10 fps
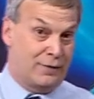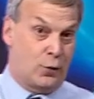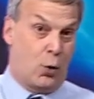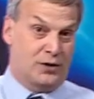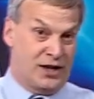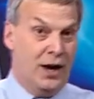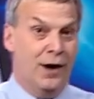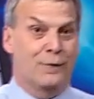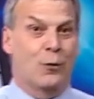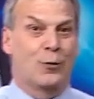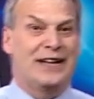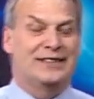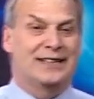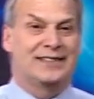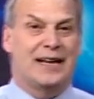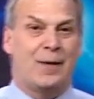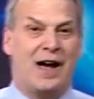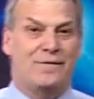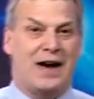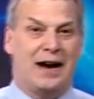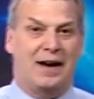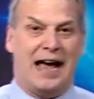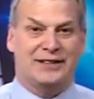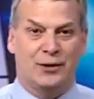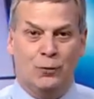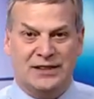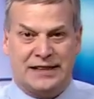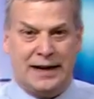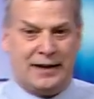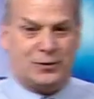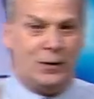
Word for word: of course, for region semifinal action. We'll see you next